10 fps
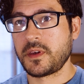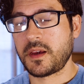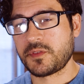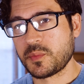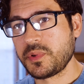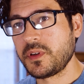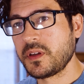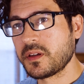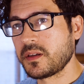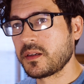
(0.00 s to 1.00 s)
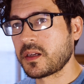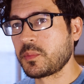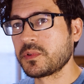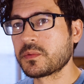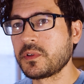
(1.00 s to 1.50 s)
After putting a
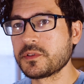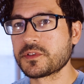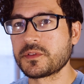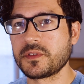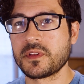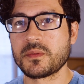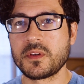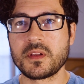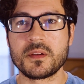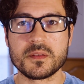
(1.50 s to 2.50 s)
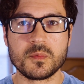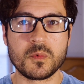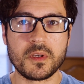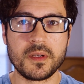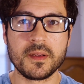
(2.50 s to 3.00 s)
couple of rolls through the
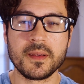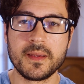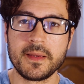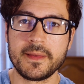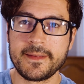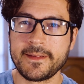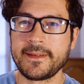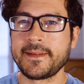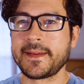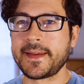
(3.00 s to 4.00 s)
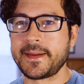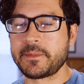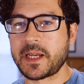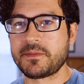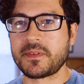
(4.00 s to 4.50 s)
3001,
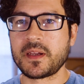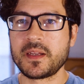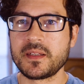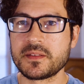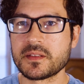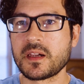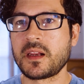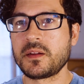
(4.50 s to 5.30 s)
I find it's kind